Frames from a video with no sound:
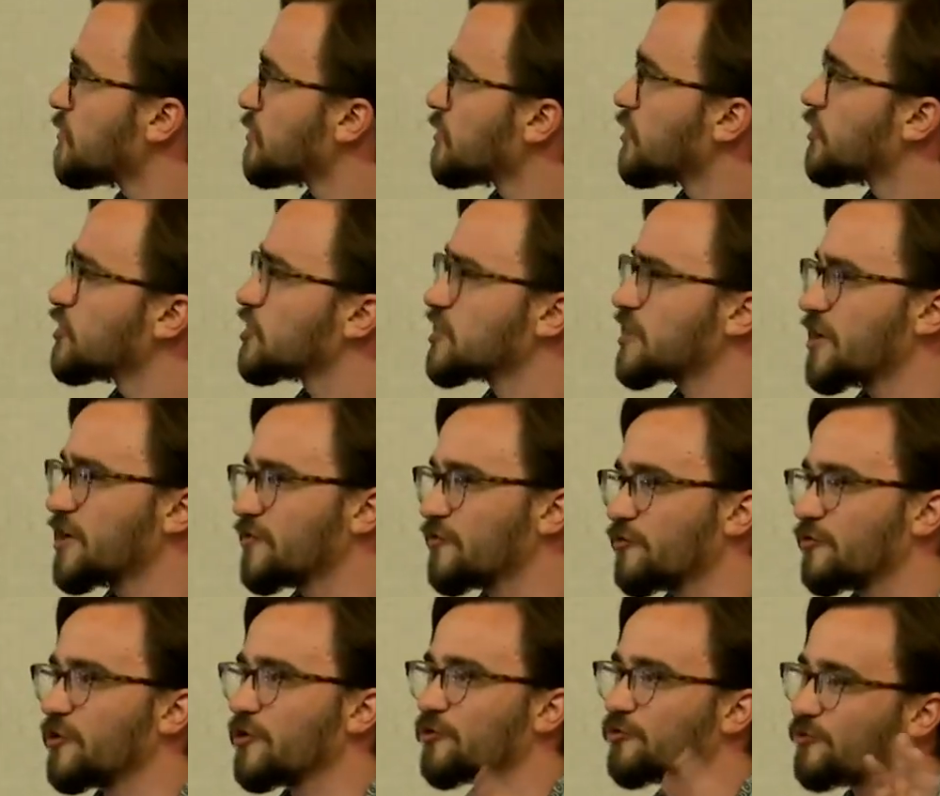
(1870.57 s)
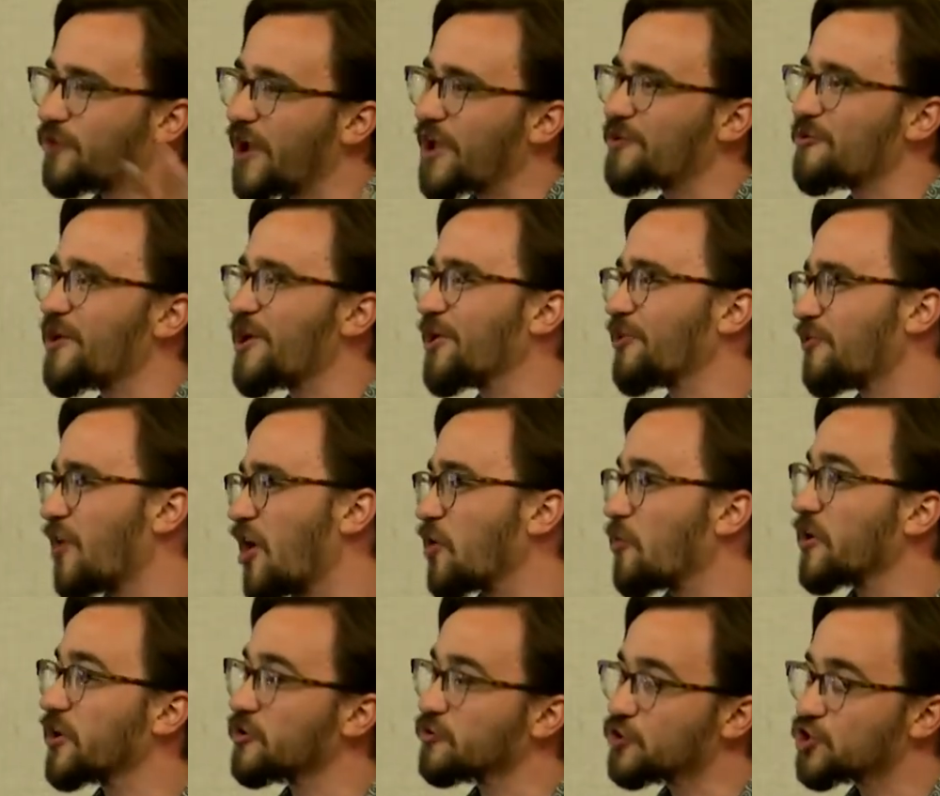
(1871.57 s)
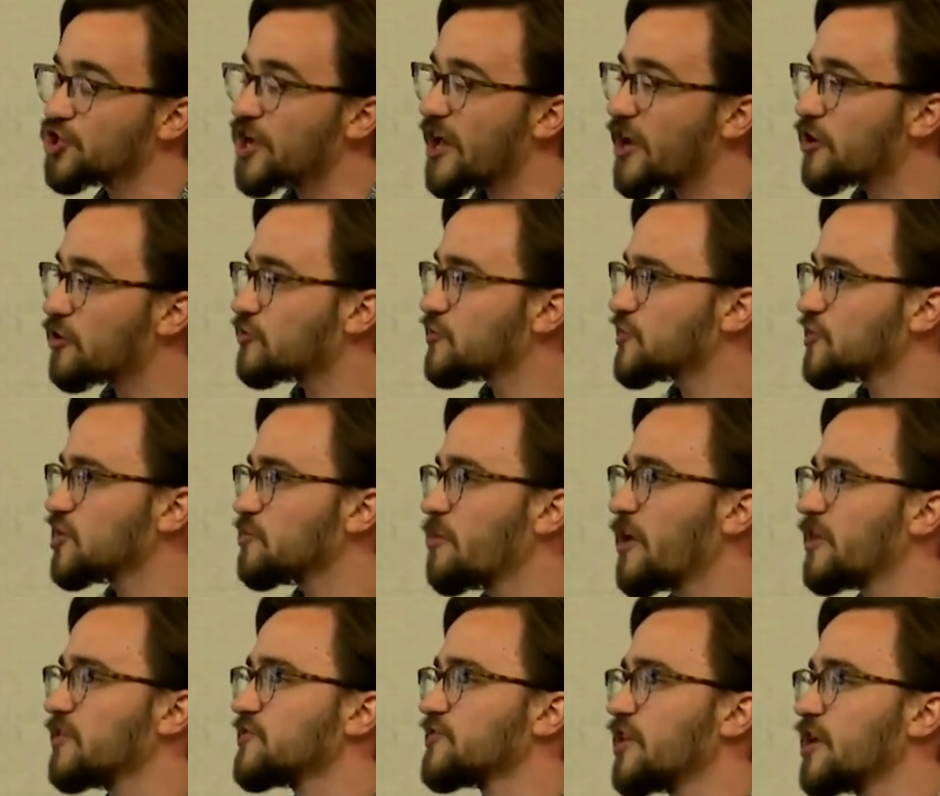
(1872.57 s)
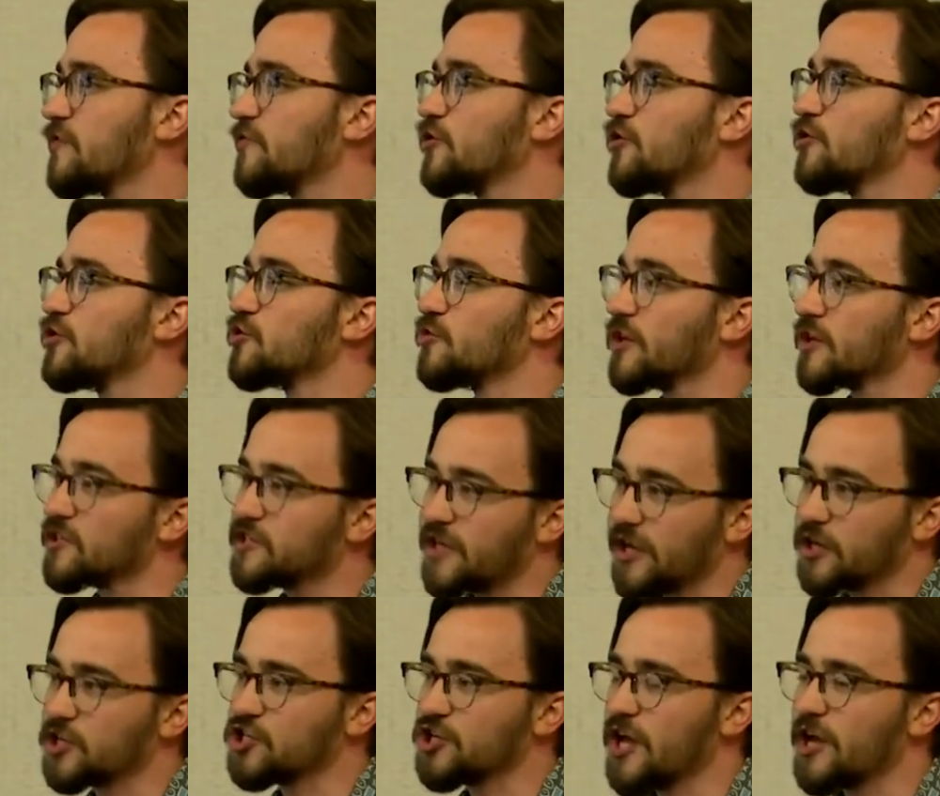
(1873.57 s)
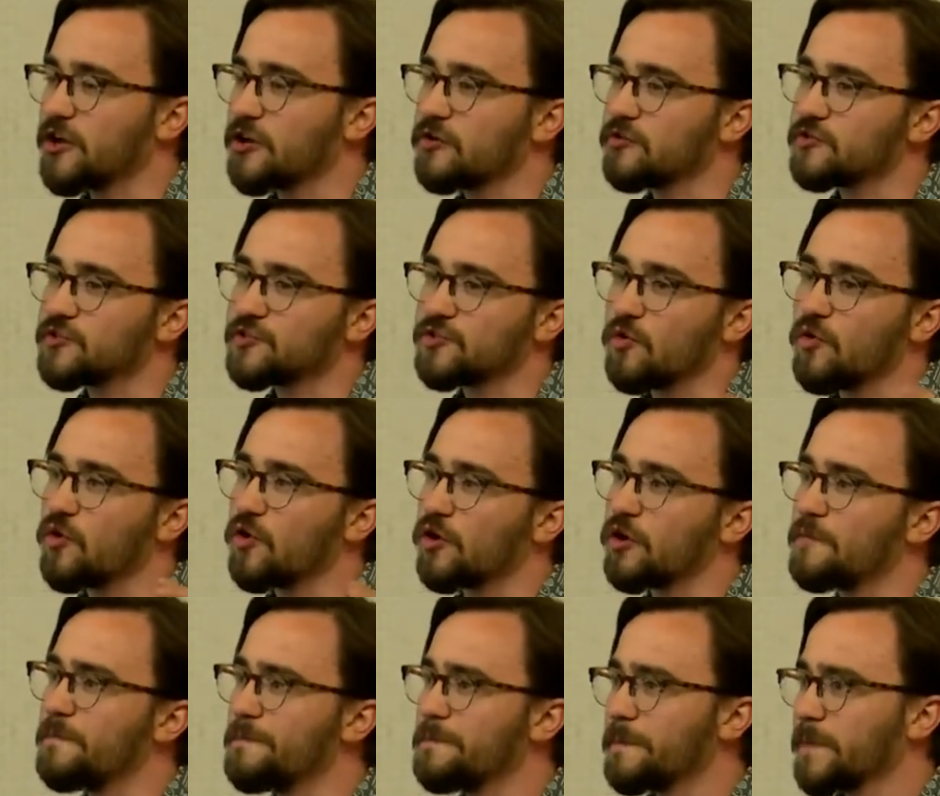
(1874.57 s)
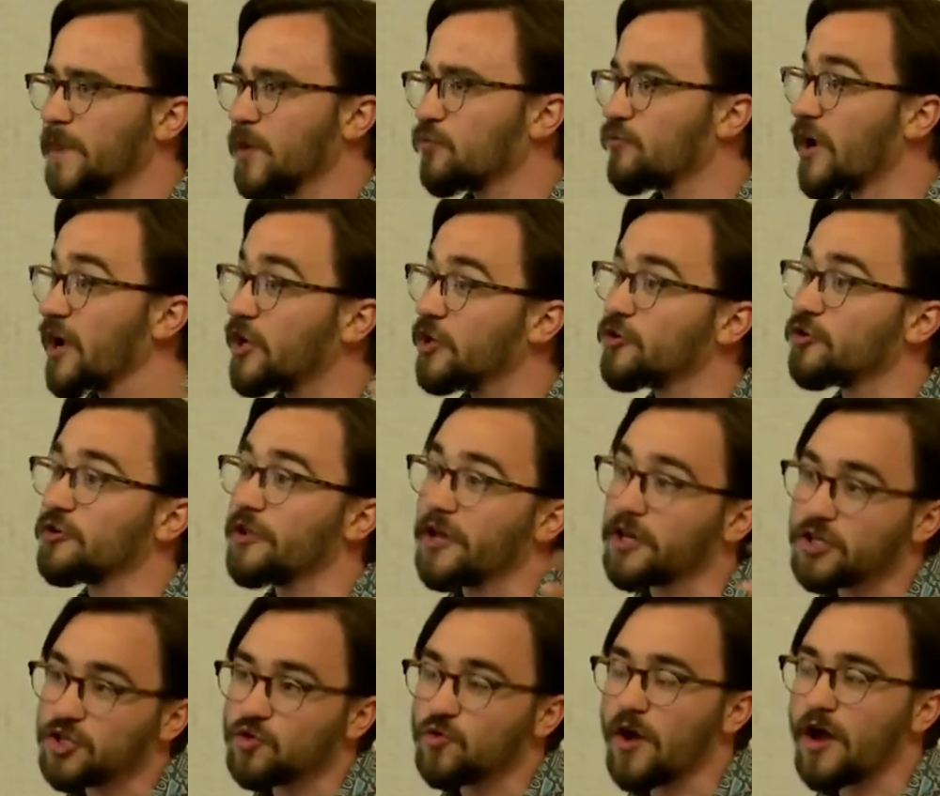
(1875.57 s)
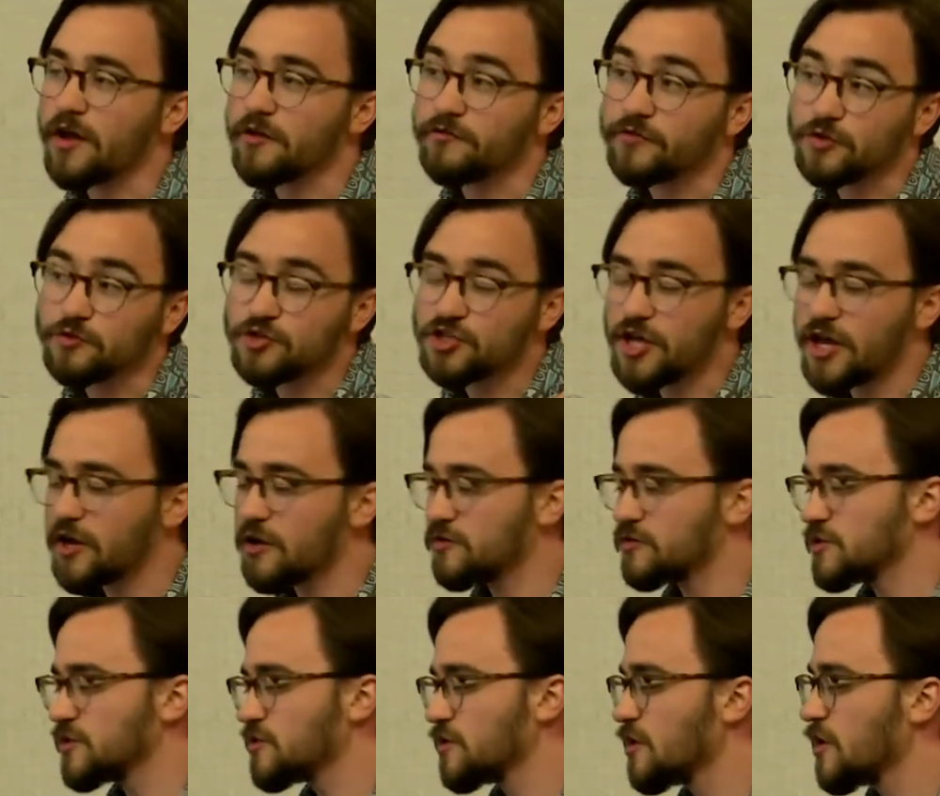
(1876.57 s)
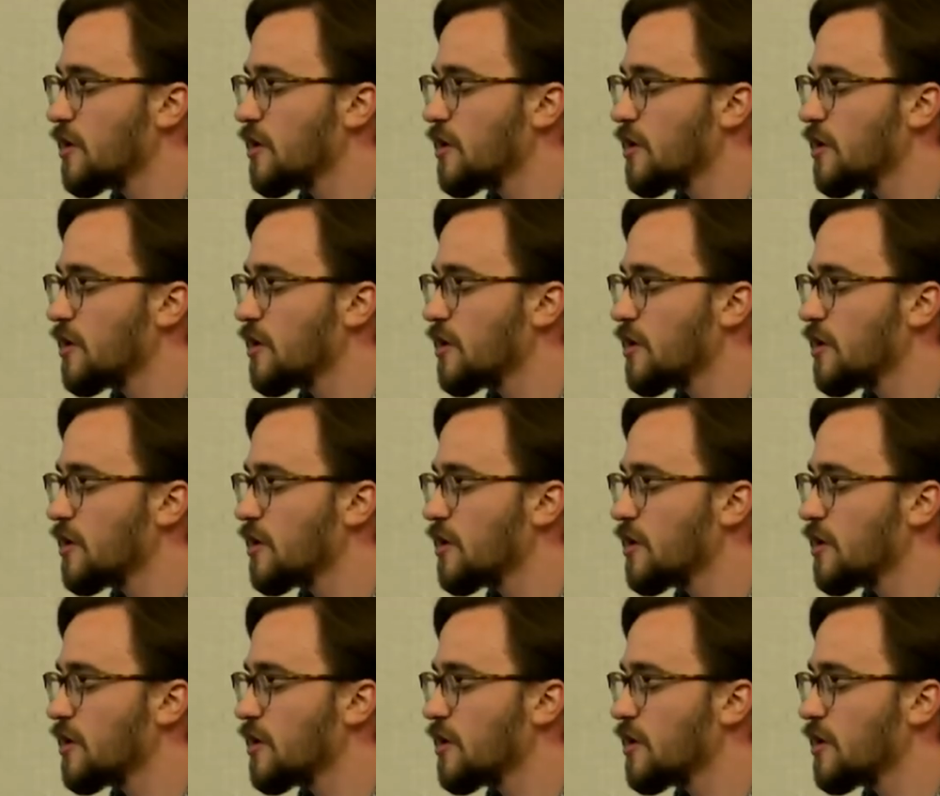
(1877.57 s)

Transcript: There's kind of a right way and a wrong way to do shadows. It depends on if you're doing text shadows or regular like UI view shadows.